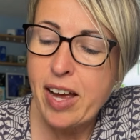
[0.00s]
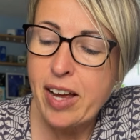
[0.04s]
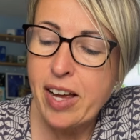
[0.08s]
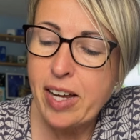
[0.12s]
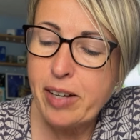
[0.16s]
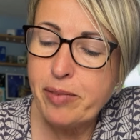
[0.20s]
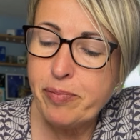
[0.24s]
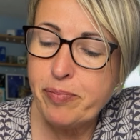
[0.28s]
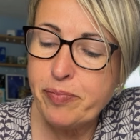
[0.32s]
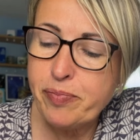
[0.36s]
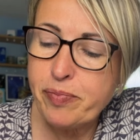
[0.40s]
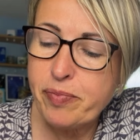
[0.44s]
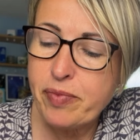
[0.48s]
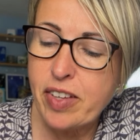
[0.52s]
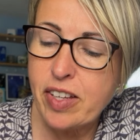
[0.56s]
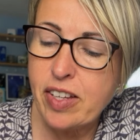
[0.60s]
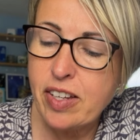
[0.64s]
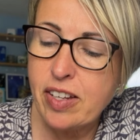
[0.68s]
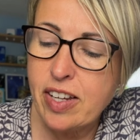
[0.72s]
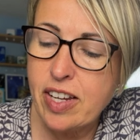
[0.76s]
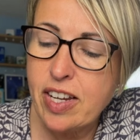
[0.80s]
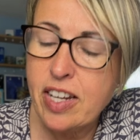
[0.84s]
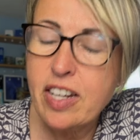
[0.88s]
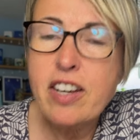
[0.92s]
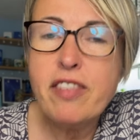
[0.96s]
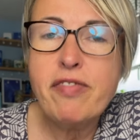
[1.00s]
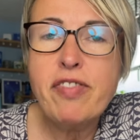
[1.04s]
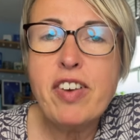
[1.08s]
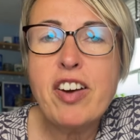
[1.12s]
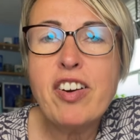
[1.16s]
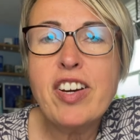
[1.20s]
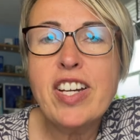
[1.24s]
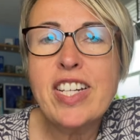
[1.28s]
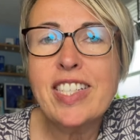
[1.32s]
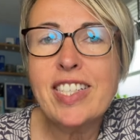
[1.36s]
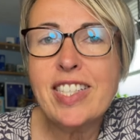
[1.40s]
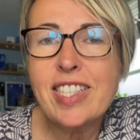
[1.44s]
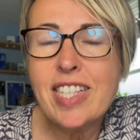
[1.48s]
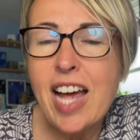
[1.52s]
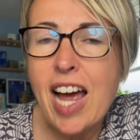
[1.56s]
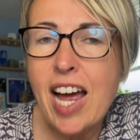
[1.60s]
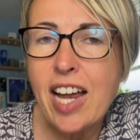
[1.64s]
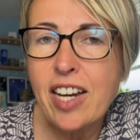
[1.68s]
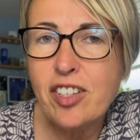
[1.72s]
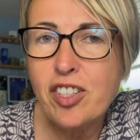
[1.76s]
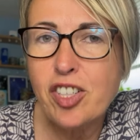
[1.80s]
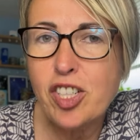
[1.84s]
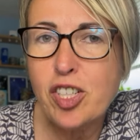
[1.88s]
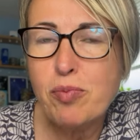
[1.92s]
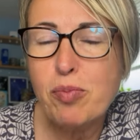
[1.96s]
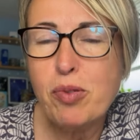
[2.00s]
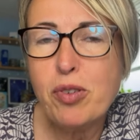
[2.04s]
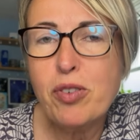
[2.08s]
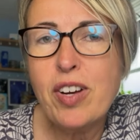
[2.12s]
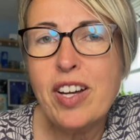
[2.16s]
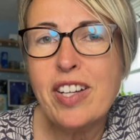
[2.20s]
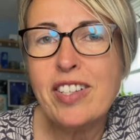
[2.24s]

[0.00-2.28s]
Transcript: um, in a very tangible